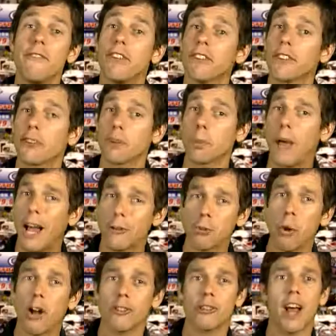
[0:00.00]
Visit
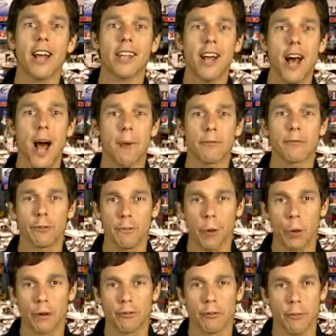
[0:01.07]
splashwash.com for
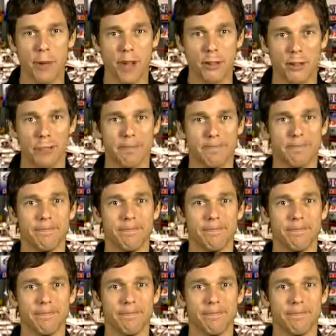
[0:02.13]
more information.